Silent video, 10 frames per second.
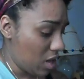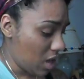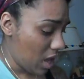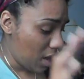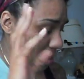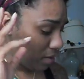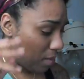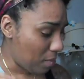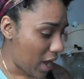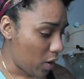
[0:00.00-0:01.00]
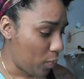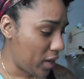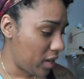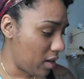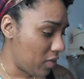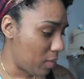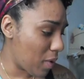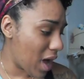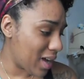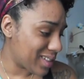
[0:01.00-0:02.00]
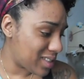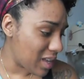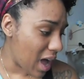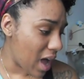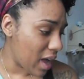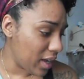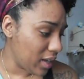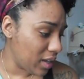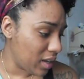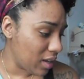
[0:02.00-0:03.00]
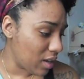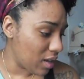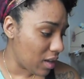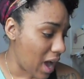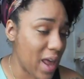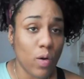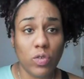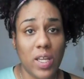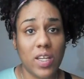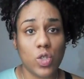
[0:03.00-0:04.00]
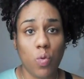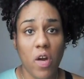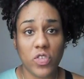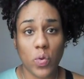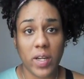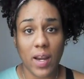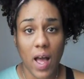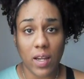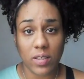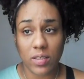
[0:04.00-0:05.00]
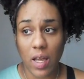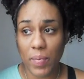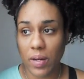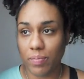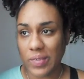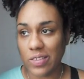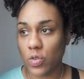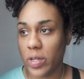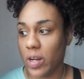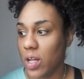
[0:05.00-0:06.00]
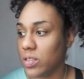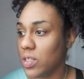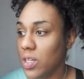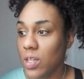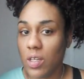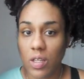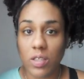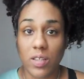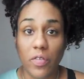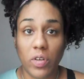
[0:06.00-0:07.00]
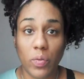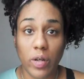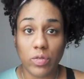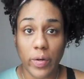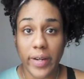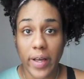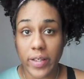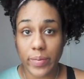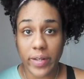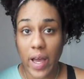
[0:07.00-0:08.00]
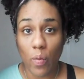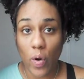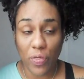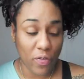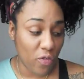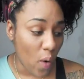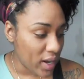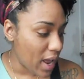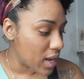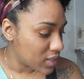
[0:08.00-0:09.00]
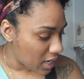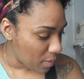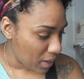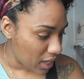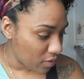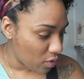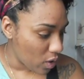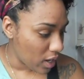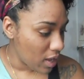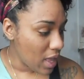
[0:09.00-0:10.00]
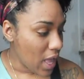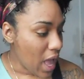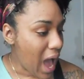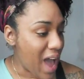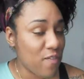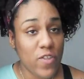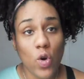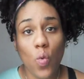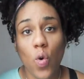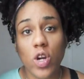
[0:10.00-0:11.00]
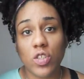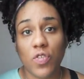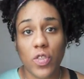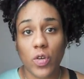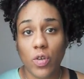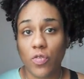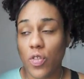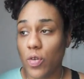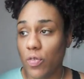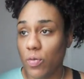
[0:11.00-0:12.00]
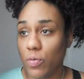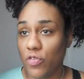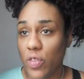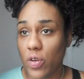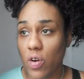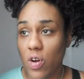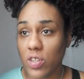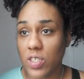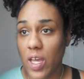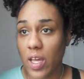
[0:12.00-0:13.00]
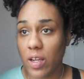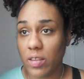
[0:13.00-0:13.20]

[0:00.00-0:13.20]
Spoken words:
and my opinion of the box. I don't think it's worth $20. I mean, $20. It's definitely worth $20, but not worth the $40 that I paid for it. I feel worse for the girls that